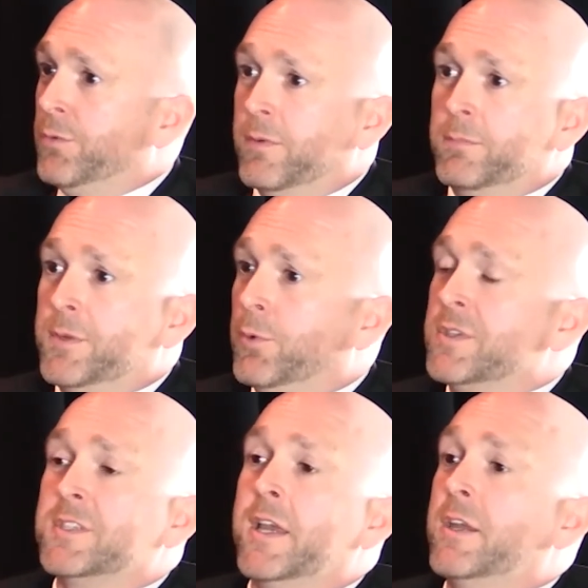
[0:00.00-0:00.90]
People can
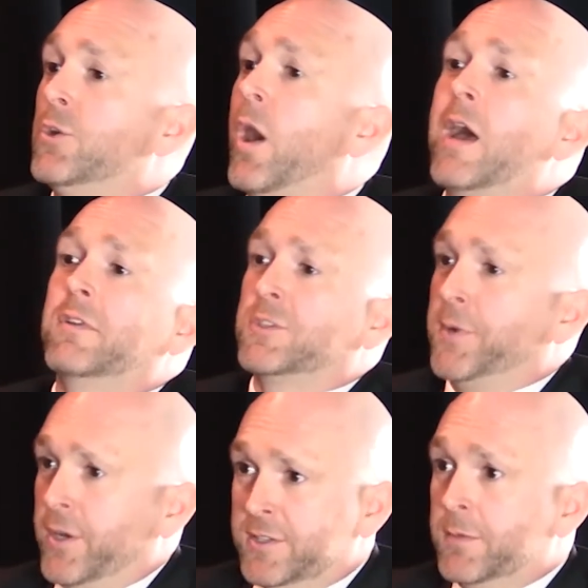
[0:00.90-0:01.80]
say, I have
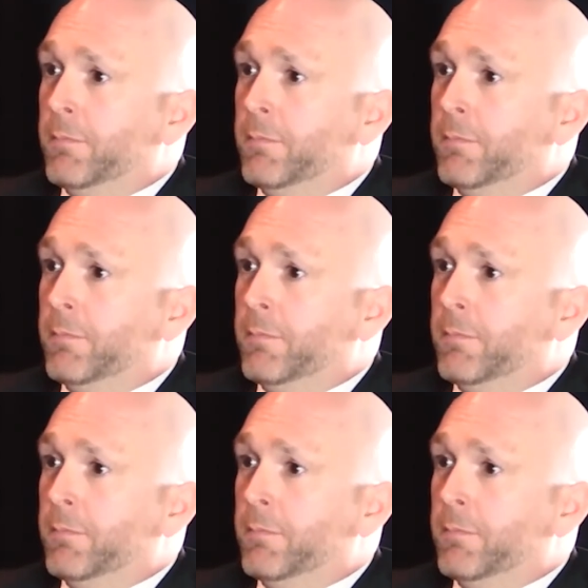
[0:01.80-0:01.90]
experience in